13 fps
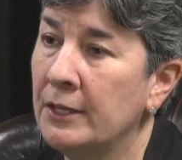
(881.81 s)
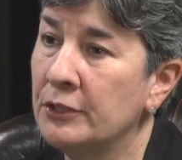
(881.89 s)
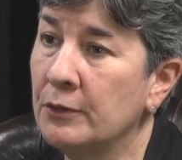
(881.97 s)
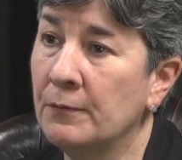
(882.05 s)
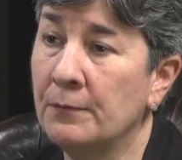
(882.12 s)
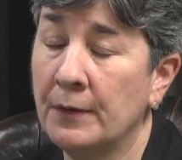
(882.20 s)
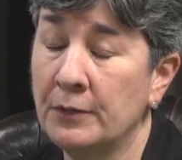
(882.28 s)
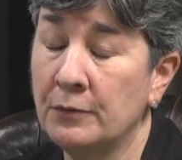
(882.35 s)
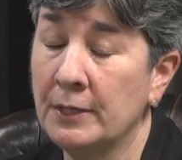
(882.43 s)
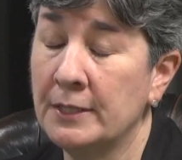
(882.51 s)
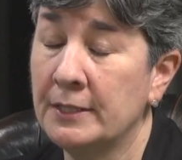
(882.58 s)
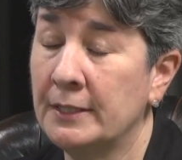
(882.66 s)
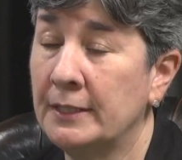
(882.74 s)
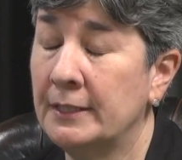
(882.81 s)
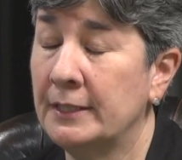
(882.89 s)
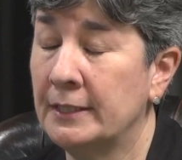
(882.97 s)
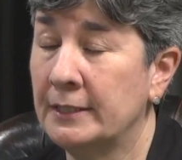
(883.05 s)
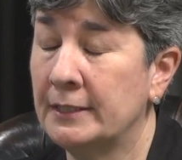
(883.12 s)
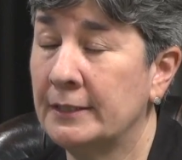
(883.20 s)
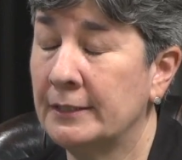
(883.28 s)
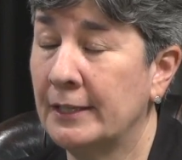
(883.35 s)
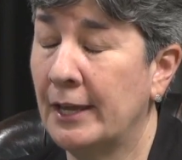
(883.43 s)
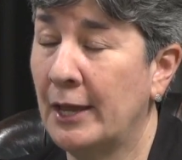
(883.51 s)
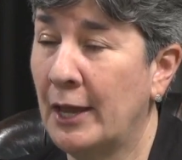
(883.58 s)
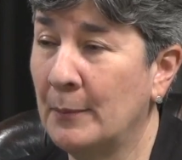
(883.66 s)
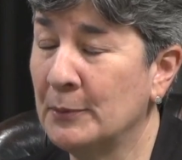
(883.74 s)
So, fundraising is
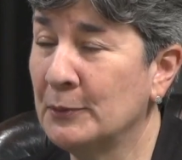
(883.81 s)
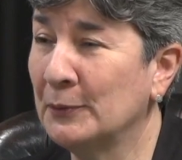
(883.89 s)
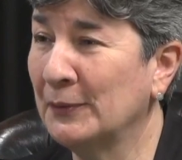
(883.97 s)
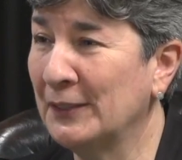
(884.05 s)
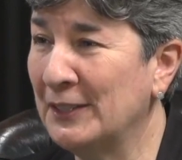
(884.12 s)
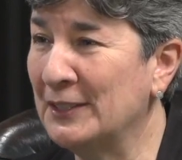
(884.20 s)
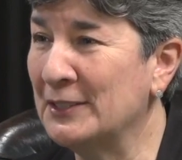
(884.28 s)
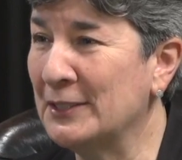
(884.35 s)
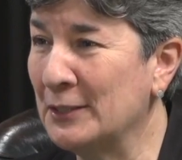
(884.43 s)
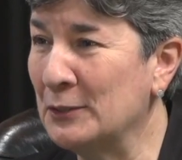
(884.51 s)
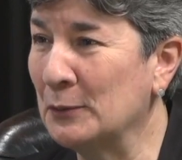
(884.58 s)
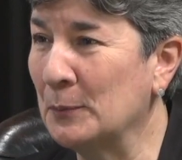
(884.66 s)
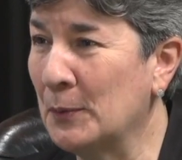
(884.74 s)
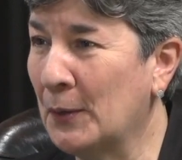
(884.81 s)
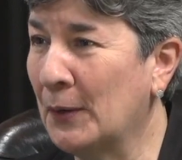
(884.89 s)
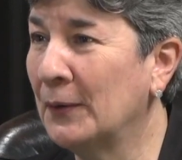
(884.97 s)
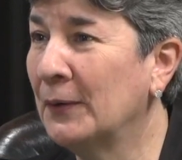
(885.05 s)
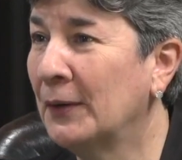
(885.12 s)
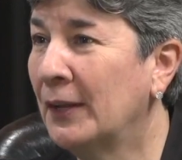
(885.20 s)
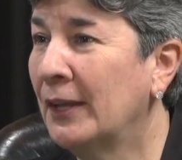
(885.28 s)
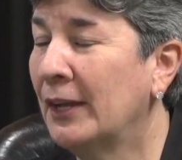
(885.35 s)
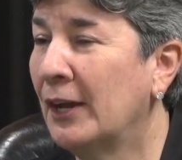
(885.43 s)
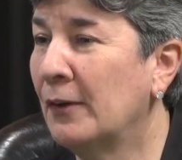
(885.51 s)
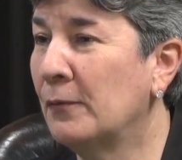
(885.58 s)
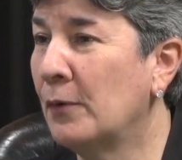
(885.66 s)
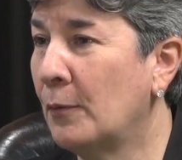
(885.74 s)
absolutely an essential part
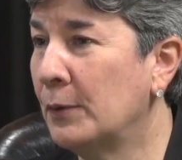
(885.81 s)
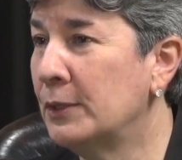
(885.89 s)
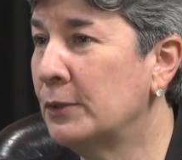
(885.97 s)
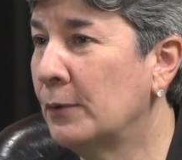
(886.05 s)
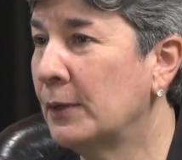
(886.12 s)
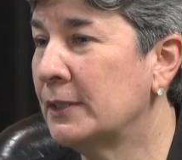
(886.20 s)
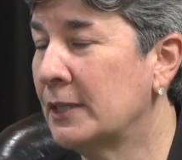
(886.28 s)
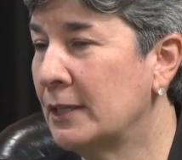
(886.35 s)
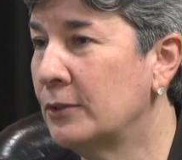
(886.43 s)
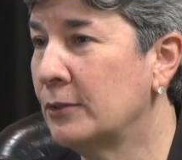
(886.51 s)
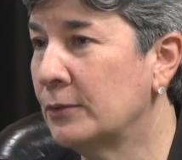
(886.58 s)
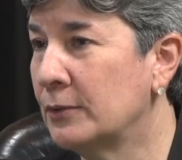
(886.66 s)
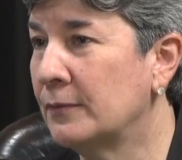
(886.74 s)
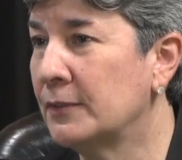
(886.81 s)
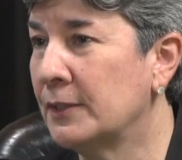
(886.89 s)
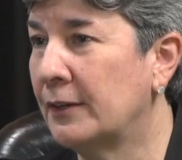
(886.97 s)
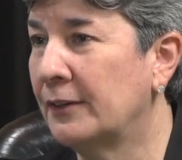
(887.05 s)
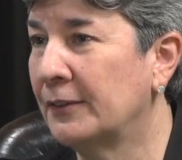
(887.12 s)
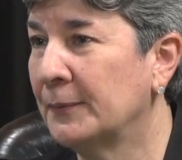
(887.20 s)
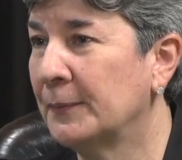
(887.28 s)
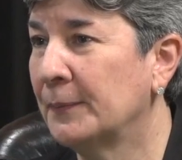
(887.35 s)
of what we do at St. Joseph Center.